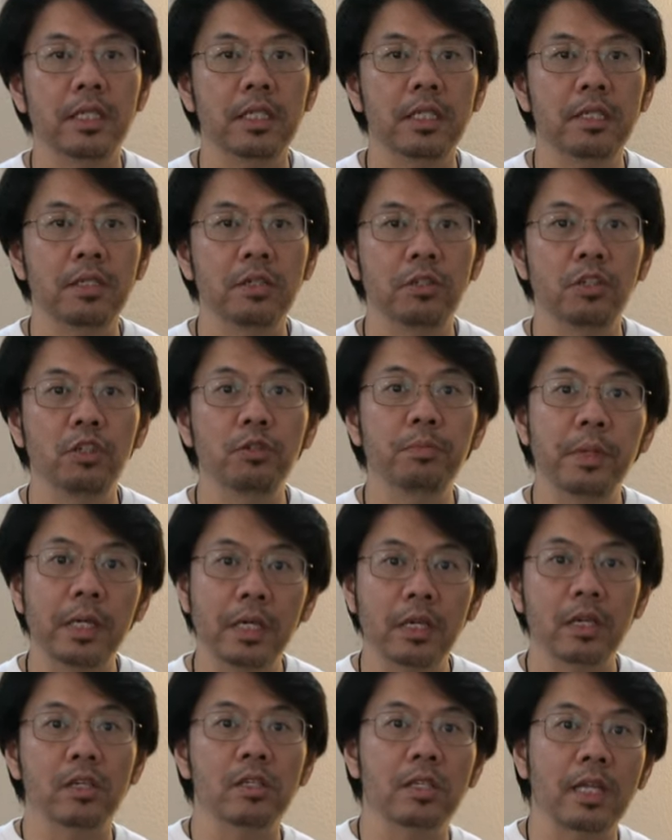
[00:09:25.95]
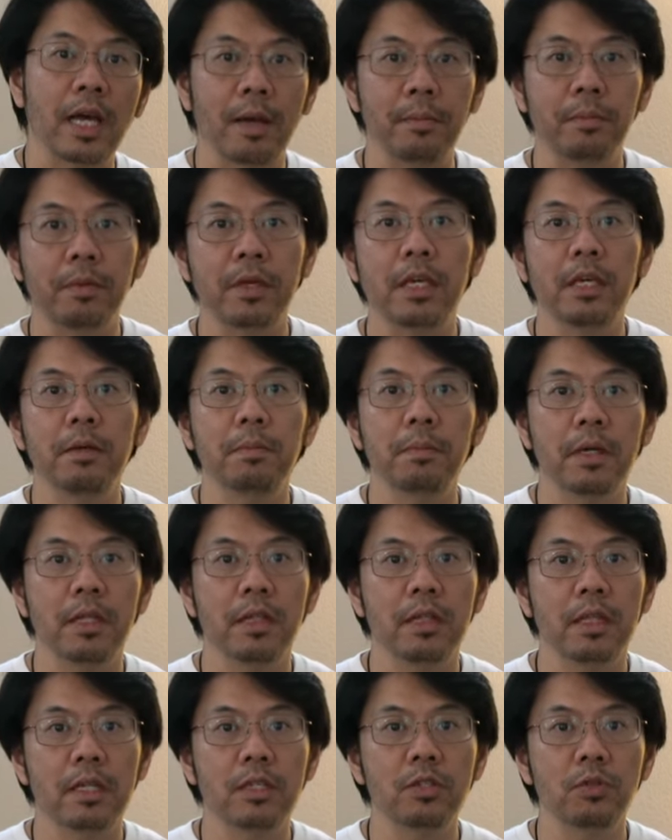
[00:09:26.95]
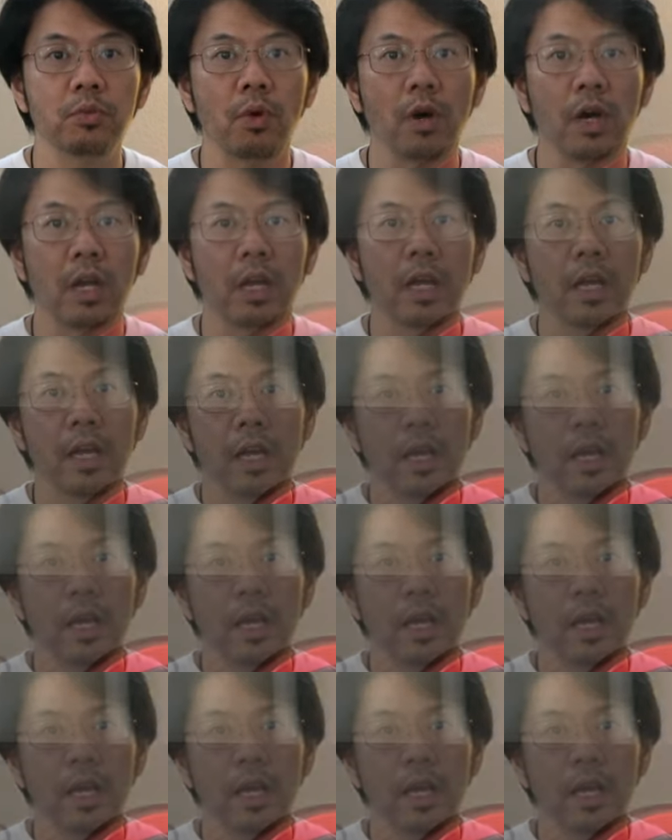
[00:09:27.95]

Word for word: it to you because I'm keeping this one